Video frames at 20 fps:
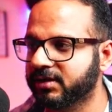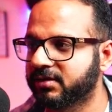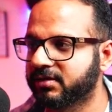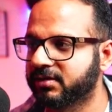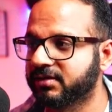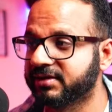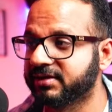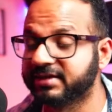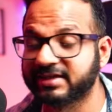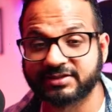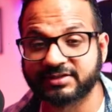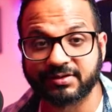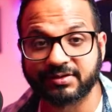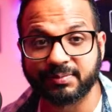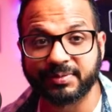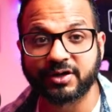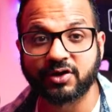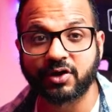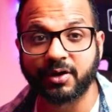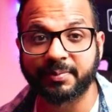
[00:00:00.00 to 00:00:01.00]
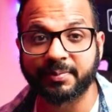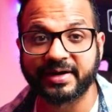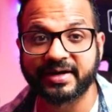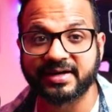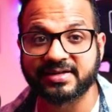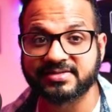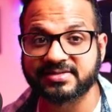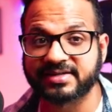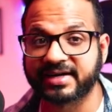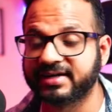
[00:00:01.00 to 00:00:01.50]
this will be
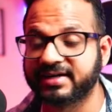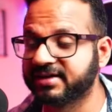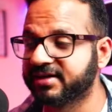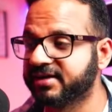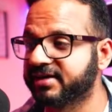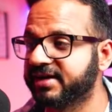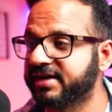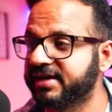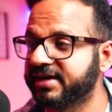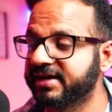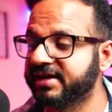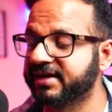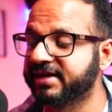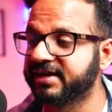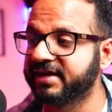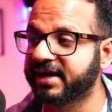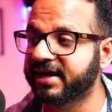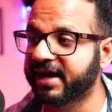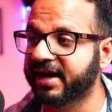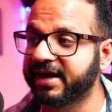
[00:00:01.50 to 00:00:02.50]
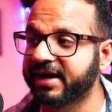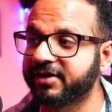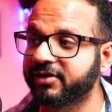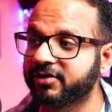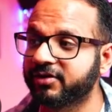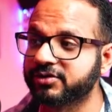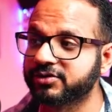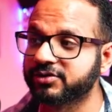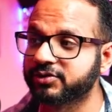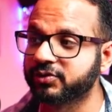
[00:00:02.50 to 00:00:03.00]
copied inside the container, and
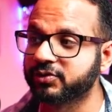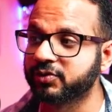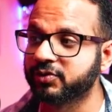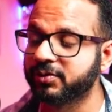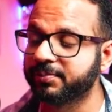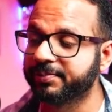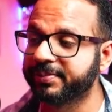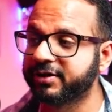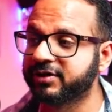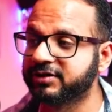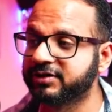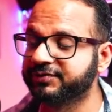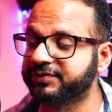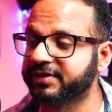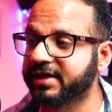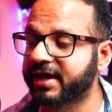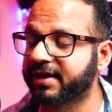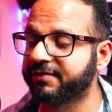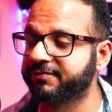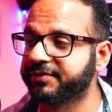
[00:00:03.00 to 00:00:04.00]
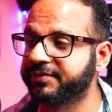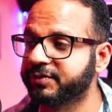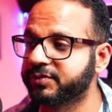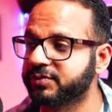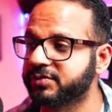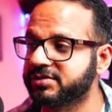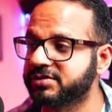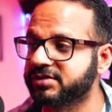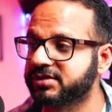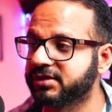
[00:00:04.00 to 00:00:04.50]
also because we have
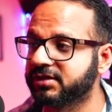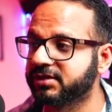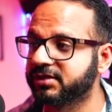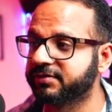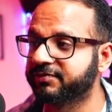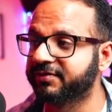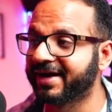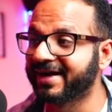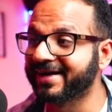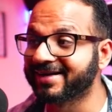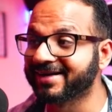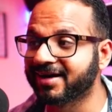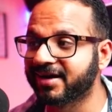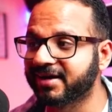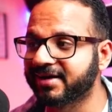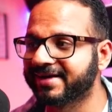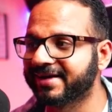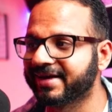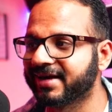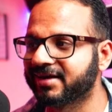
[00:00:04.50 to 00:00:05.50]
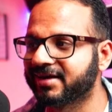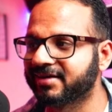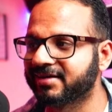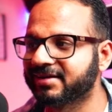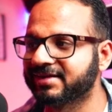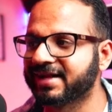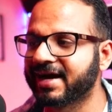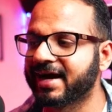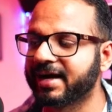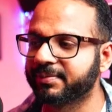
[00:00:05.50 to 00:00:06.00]
used a wildcard
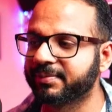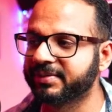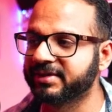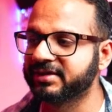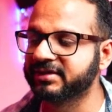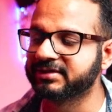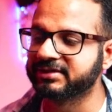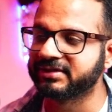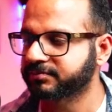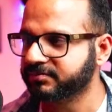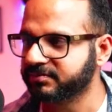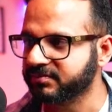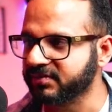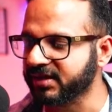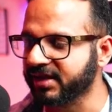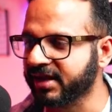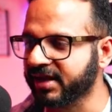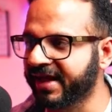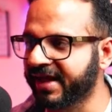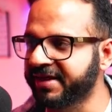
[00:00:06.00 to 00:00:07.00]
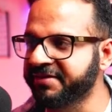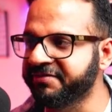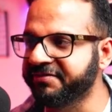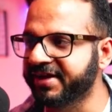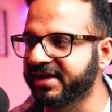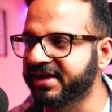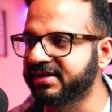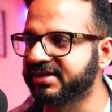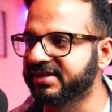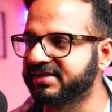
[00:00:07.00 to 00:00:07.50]
character, that means any
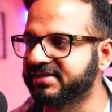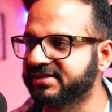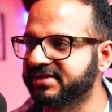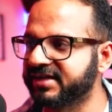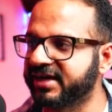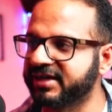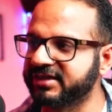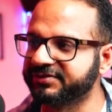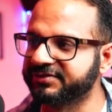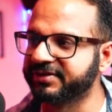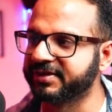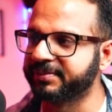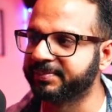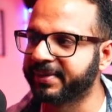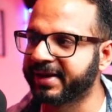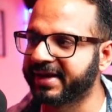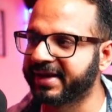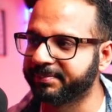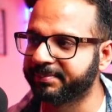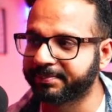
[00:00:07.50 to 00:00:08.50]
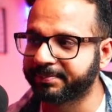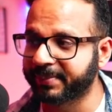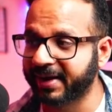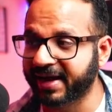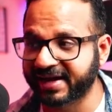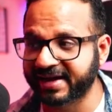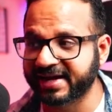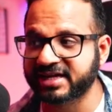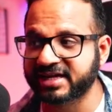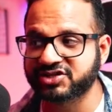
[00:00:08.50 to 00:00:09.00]
file that starts with
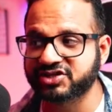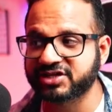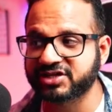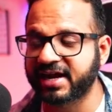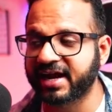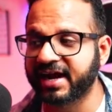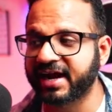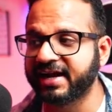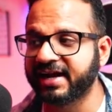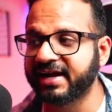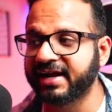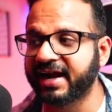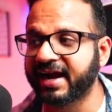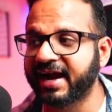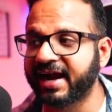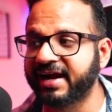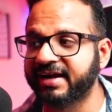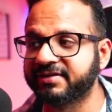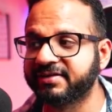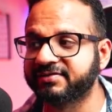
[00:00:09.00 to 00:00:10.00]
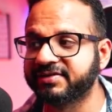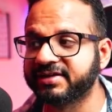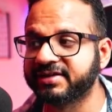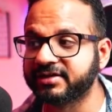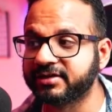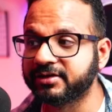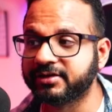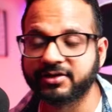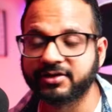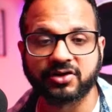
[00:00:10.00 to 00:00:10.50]
package and end with
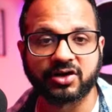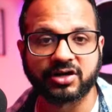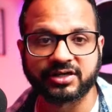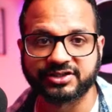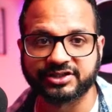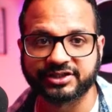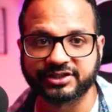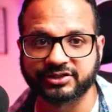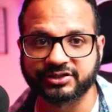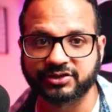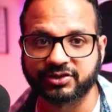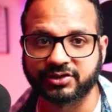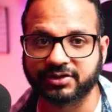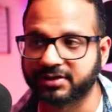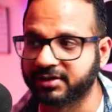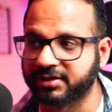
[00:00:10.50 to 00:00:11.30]
.json,